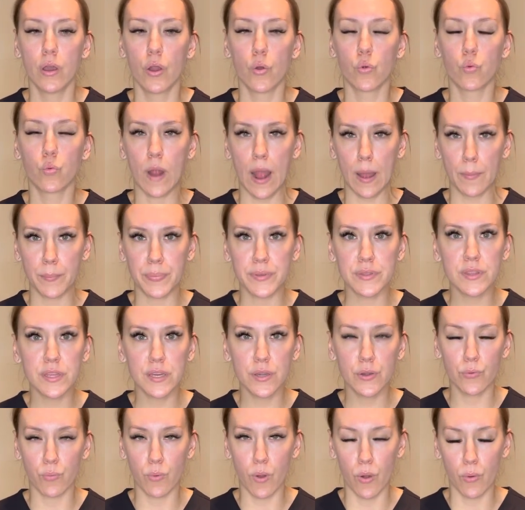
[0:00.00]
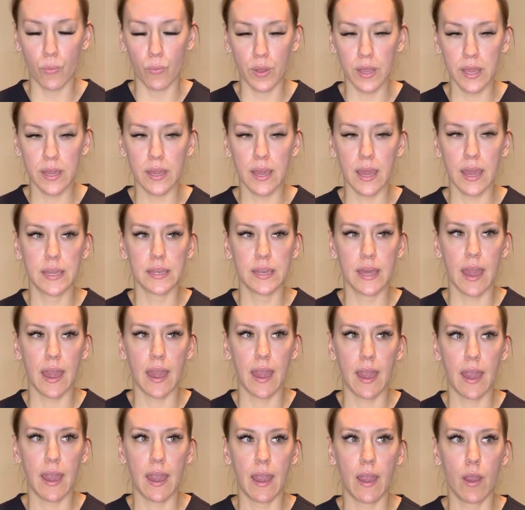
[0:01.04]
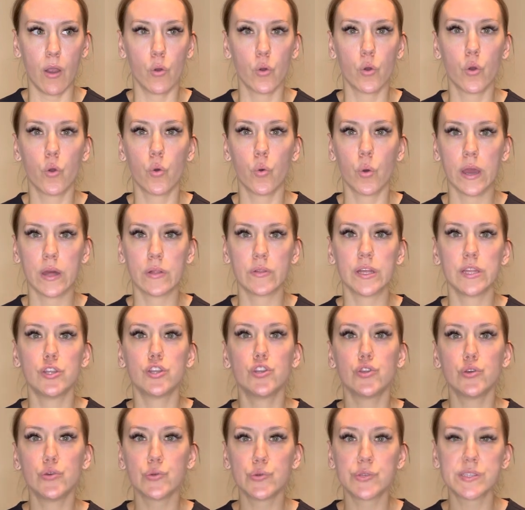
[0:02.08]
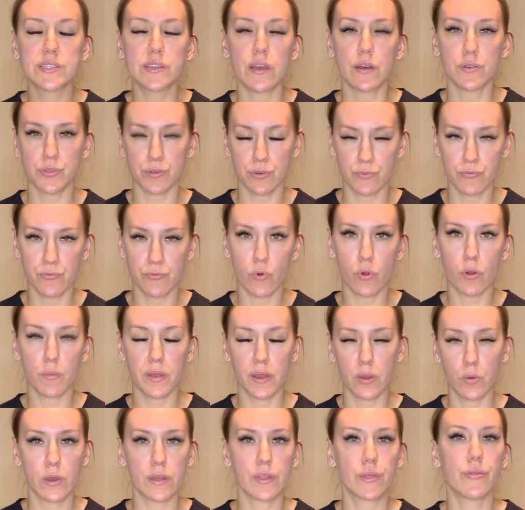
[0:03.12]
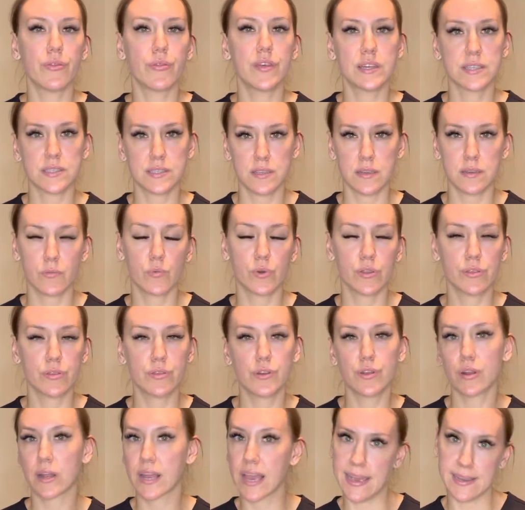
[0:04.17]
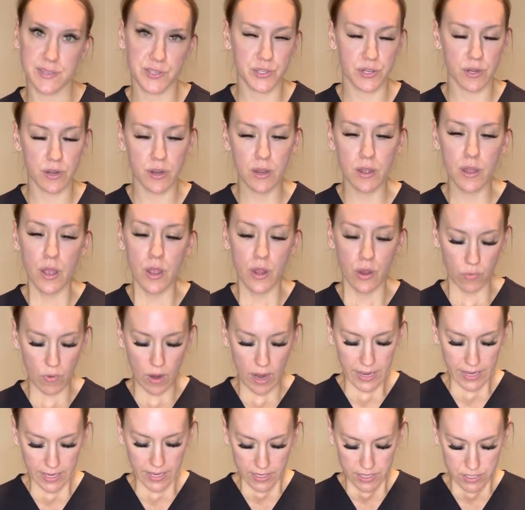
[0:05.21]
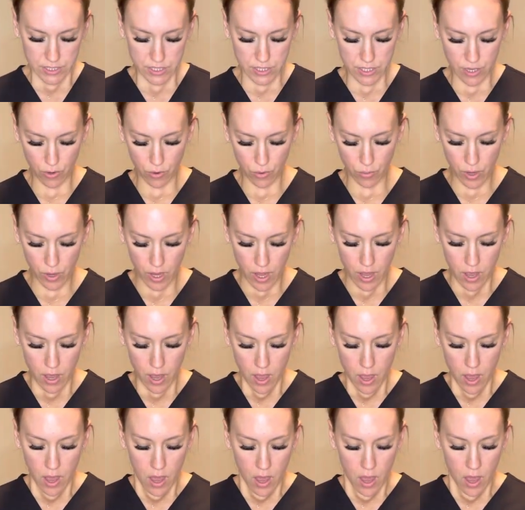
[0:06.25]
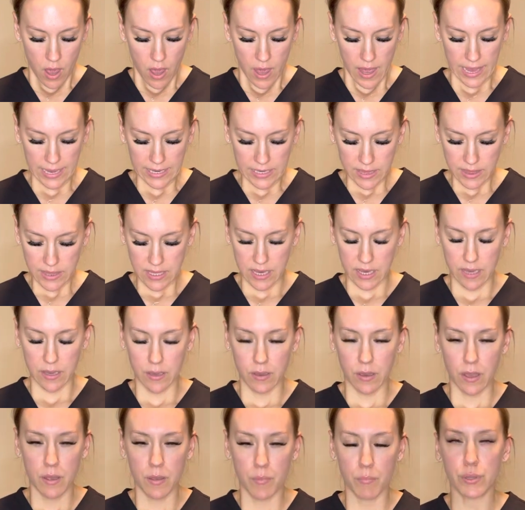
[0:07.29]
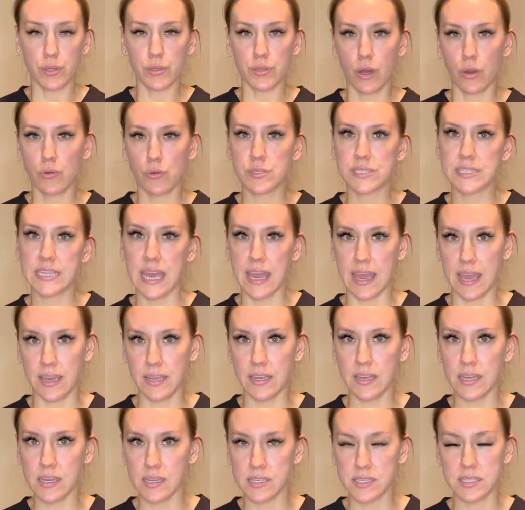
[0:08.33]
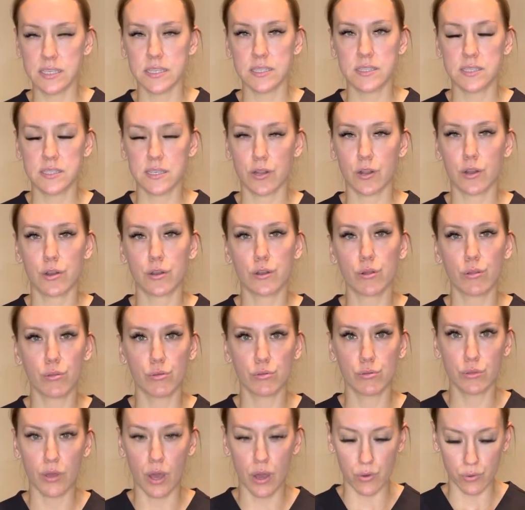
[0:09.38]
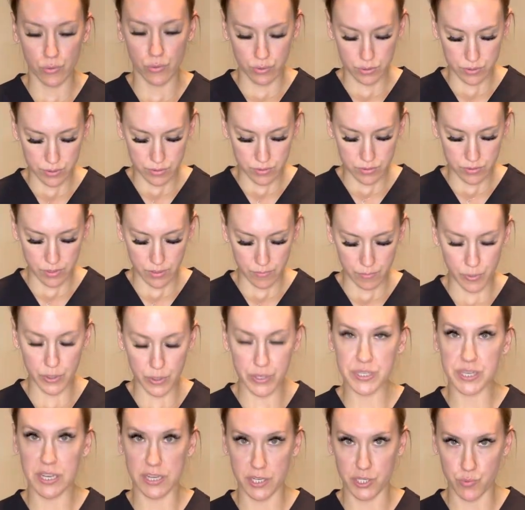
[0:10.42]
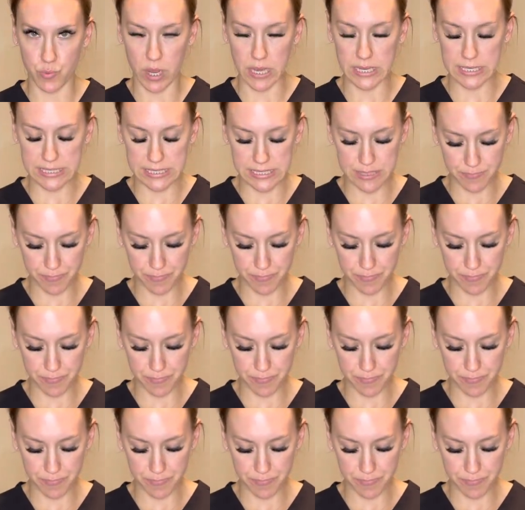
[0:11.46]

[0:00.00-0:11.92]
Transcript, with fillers: rapidly growing and how quickly new cells are forming with this, with your cancer, right? So anything below 10 is considered low percentage wise.